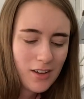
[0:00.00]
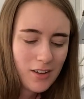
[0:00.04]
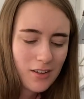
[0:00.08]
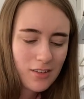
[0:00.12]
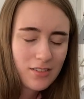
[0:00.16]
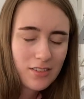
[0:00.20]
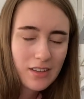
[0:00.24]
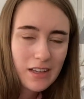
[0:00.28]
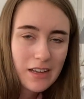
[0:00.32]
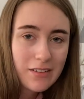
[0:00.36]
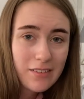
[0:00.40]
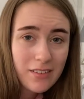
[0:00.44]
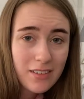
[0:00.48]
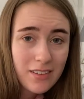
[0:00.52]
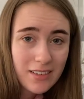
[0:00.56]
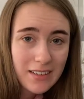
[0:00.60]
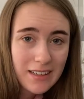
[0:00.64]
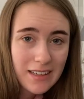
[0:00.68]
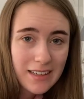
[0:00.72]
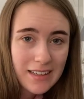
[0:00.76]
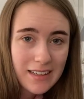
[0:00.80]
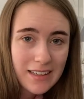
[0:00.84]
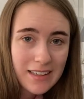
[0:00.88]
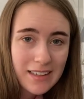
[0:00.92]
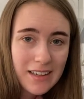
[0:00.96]

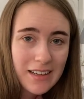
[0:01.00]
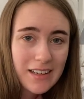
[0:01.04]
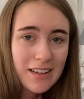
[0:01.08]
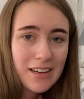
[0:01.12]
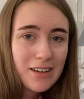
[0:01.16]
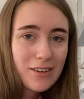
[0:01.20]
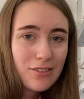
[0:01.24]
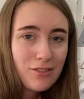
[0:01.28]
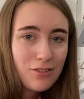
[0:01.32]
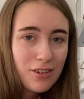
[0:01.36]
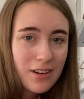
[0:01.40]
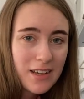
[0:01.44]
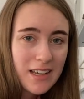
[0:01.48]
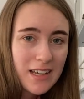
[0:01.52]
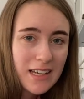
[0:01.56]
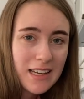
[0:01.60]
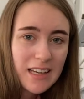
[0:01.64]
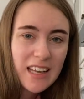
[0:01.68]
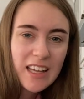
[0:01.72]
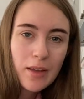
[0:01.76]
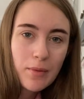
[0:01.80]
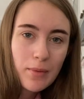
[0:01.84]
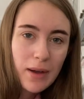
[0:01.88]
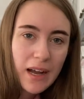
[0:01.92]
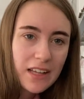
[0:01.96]
Seriously?
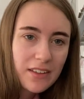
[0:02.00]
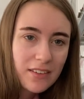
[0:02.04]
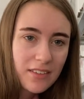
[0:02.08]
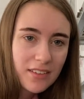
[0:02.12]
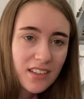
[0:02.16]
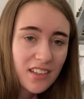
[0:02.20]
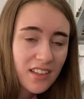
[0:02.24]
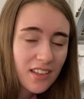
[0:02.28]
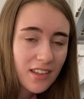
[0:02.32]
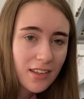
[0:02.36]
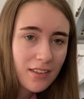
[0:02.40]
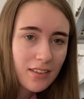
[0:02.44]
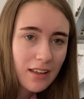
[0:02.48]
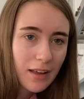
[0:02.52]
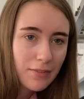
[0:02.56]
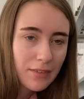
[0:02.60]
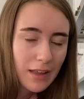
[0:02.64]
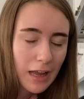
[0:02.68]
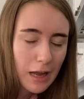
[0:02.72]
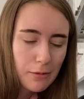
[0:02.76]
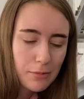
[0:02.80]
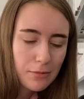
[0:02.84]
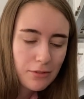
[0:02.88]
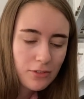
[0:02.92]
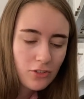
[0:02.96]
Really? Why does this have to
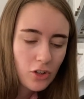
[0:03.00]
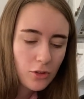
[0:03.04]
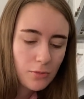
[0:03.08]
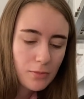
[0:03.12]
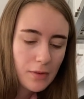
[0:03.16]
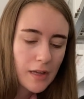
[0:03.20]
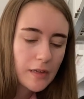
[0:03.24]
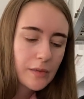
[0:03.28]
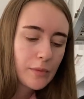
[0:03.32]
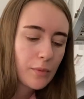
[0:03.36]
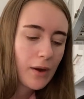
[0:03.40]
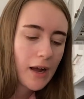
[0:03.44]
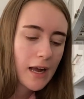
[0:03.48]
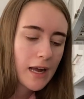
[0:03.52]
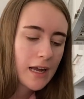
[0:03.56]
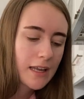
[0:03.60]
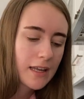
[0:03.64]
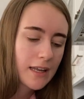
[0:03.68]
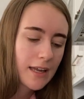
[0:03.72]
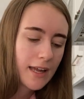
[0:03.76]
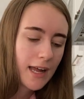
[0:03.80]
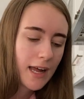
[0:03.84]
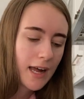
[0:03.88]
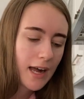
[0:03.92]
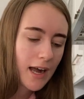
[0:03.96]
happen to me?
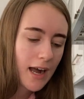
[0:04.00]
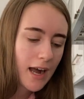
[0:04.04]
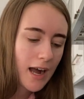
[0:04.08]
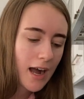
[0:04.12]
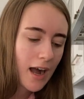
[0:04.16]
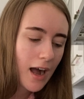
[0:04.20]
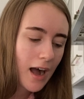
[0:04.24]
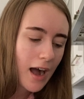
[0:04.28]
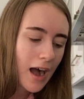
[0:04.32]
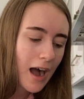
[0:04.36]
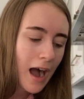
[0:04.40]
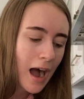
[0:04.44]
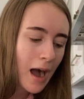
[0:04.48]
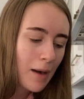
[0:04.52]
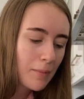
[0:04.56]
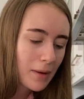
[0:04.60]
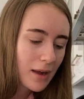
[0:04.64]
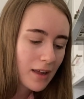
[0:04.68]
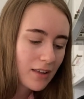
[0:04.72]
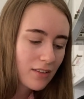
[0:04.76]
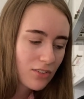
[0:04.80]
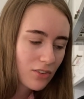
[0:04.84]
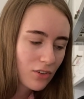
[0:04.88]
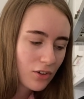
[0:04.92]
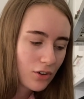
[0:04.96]
Why am
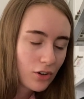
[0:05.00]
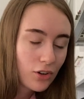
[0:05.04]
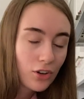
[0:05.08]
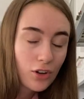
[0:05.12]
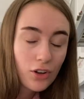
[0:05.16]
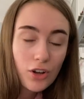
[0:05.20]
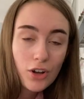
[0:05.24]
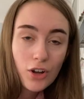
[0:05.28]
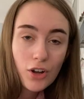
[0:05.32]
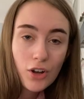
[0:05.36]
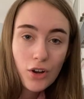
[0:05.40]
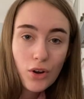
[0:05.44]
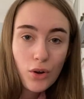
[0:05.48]
I so,